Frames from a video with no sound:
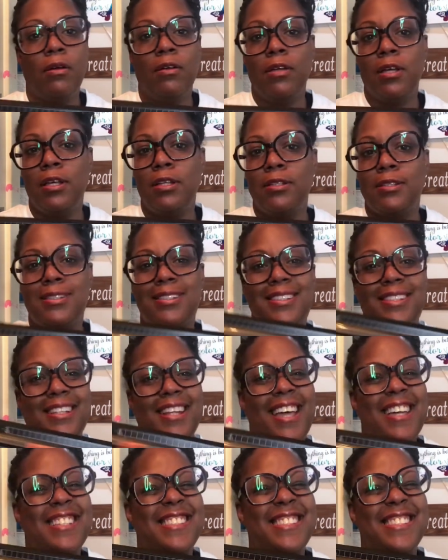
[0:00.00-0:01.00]
It
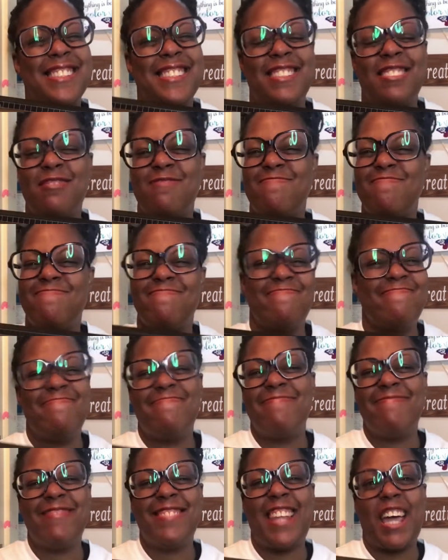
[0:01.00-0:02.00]
slices
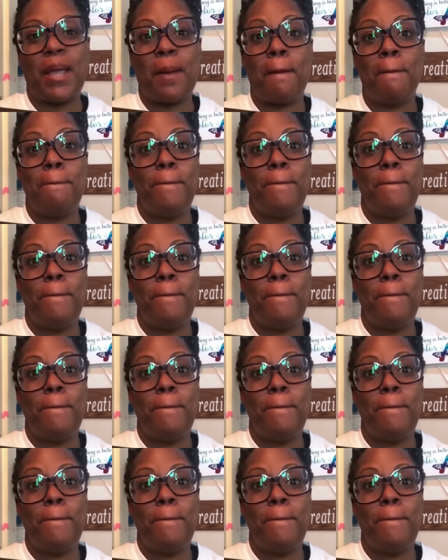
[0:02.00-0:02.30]
like